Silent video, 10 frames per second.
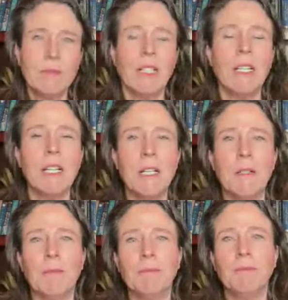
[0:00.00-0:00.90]

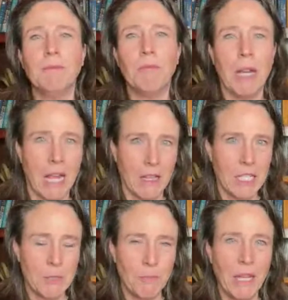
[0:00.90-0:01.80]
But I'll
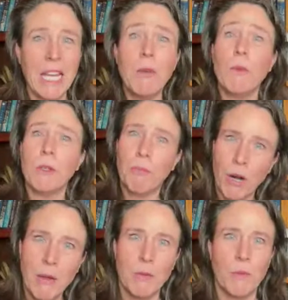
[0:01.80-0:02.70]
explain what the
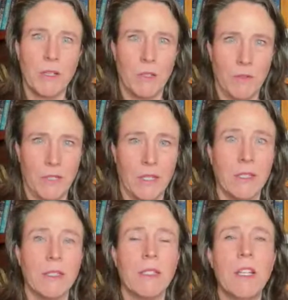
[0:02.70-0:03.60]
problem with gluten
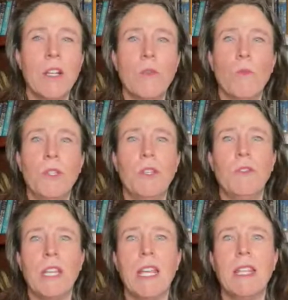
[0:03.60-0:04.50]
is. When you
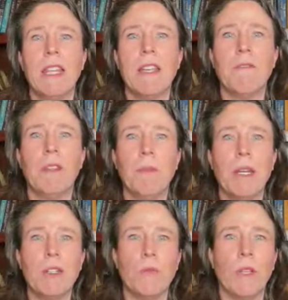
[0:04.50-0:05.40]
take the
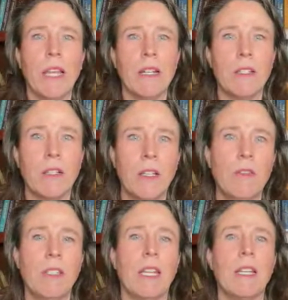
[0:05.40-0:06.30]
inflammation related to
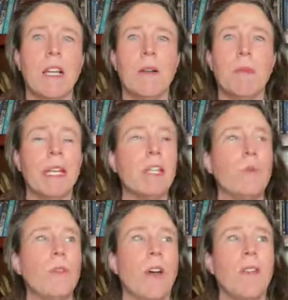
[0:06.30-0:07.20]
gluten in combination
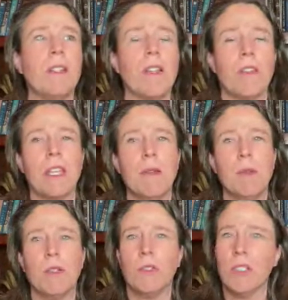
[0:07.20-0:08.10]
with all these other
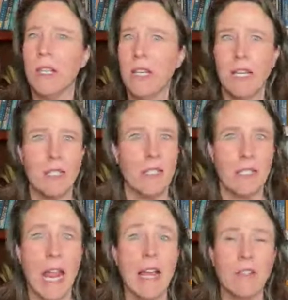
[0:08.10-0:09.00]
chemicals, it's a
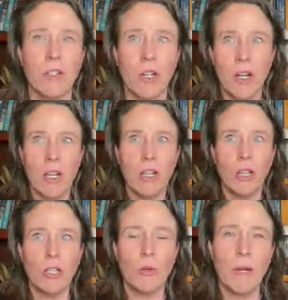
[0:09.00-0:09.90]
disaster.
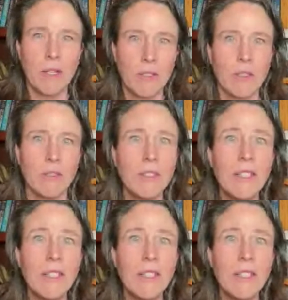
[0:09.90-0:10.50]
Look around you.